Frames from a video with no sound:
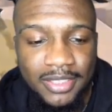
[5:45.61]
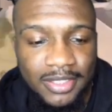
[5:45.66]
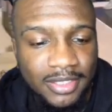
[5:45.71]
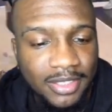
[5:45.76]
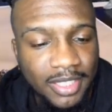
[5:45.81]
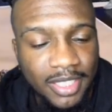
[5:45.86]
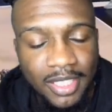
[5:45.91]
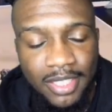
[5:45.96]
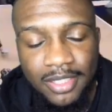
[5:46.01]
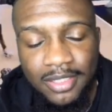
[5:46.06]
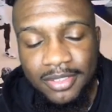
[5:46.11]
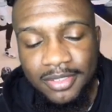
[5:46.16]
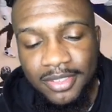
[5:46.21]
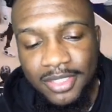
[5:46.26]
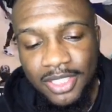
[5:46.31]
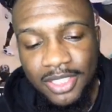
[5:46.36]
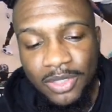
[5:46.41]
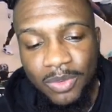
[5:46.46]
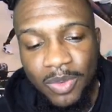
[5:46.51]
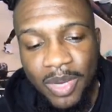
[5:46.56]
Yeah,
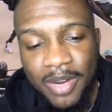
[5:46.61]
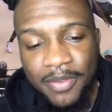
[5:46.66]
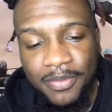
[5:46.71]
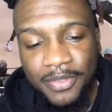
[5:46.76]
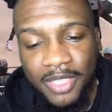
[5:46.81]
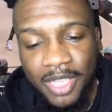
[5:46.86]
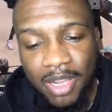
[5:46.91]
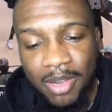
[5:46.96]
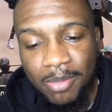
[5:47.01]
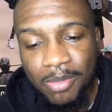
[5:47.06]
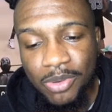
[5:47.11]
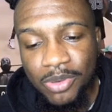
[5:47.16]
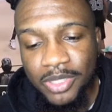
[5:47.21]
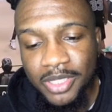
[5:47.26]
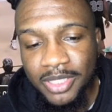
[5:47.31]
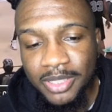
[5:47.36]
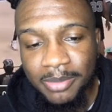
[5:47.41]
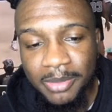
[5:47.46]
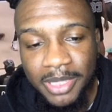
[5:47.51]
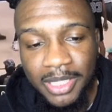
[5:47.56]
it's a wrap for y'all
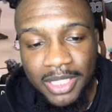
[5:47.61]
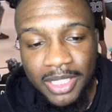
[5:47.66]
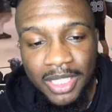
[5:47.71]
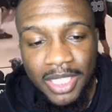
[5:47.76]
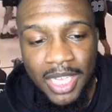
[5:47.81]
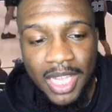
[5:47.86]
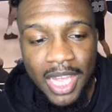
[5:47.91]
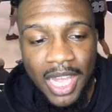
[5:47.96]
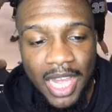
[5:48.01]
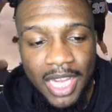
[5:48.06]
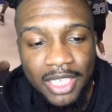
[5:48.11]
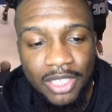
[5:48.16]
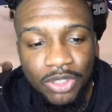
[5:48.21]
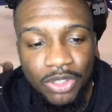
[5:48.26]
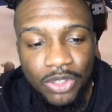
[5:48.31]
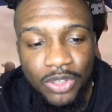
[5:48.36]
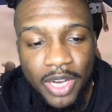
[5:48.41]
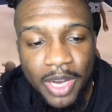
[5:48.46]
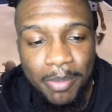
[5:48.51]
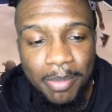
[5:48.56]
boys, man. I
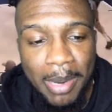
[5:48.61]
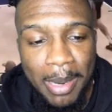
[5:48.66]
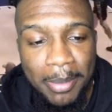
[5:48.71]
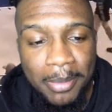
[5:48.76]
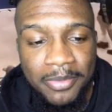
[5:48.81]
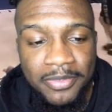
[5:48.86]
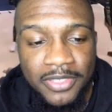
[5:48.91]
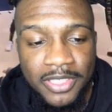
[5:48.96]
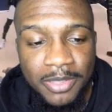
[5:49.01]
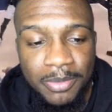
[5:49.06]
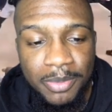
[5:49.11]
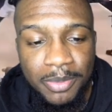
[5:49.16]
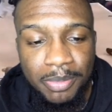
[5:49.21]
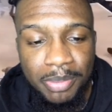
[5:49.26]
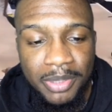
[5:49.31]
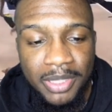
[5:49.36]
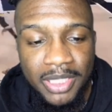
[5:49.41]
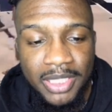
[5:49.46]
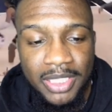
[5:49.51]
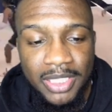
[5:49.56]
know Greg Popovich be
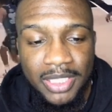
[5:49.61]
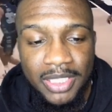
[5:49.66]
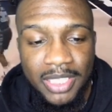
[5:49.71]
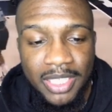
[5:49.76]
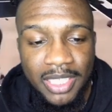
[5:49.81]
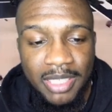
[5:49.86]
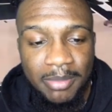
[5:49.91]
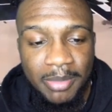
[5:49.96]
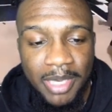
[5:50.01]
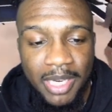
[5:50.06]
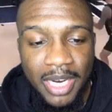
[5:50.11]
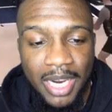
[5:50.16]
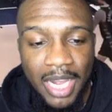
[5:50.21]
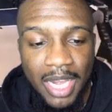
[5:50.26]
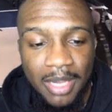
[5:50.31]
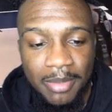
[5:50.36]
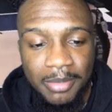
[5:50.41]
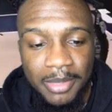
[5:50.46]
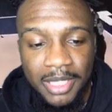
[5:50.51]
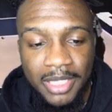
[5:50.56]
pulling his damn hair
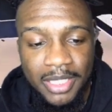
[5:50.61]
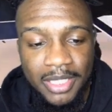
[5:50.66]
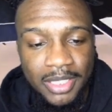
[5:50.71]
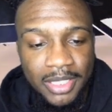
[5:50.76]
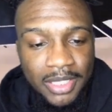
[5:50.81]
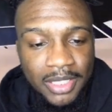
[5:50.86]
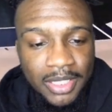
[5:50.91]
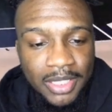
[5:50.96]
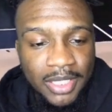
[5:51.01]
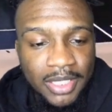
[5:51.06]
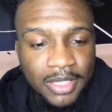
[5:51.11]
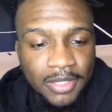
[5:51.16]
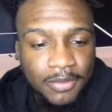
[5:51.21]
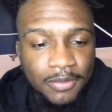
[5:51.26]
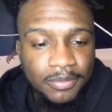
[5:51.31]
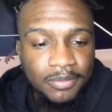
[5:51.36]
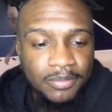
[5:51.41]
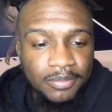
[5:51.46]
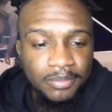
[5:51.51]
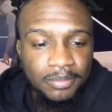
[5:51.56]
out, man.
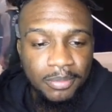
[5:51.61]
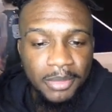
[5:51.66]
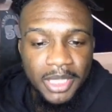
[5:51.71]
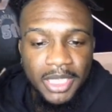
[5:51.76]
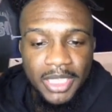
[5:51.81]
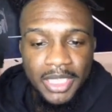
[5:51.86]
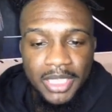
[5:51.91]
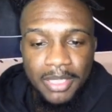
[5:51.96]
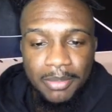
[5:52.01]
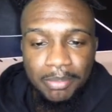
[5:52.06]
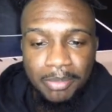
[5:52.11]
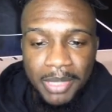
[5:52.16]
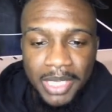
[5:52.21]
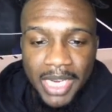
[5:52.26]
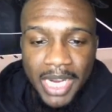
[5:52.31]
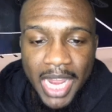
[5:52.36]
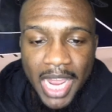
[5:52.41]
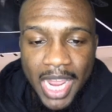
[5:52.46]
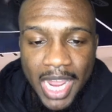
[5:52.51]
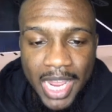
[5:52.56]
Midi in the
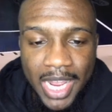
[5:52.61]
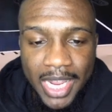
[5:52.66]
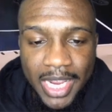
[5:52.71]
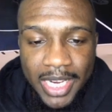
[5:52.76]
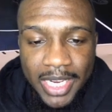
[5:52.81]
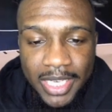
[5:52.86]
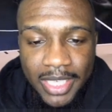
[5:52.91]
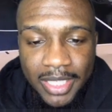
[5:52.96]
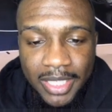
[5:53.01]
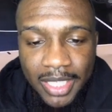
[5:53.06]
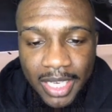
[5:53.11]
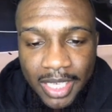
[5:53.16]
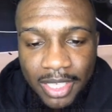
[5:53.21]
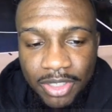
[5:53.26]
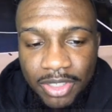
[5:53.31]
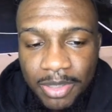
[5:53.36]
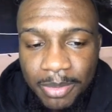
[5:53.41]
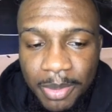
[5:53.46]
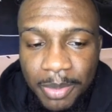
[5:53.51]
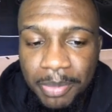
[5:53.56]
biddy. I know
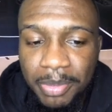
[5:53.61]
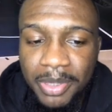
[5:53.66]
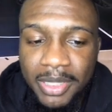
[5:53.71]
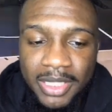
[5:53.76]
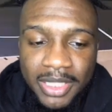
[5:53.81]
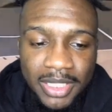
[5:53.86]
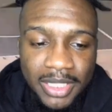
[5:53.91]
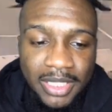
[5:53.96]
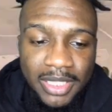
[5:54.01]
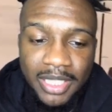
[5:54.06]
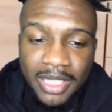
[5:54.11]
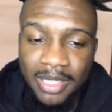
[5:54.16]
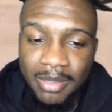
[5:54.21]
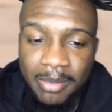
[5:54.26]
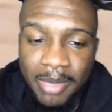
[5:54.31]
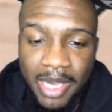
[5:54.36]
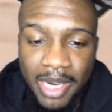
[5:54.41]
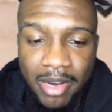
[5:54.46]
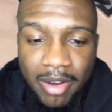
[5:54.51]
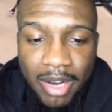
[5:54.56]
he be pulling his
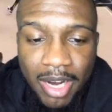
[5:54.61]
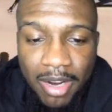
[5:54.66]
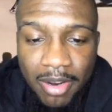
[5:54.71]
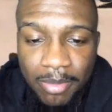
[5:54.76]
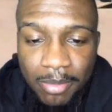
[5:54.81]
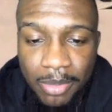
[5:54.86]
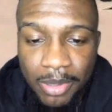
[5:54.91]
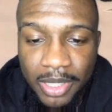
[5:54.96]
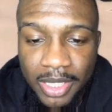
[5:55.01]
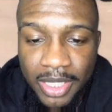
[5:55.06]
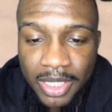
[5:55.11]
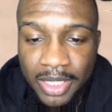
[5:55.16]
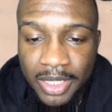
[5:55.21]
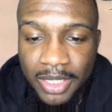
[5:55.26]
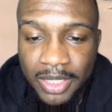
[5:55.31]
damn hair out, boy.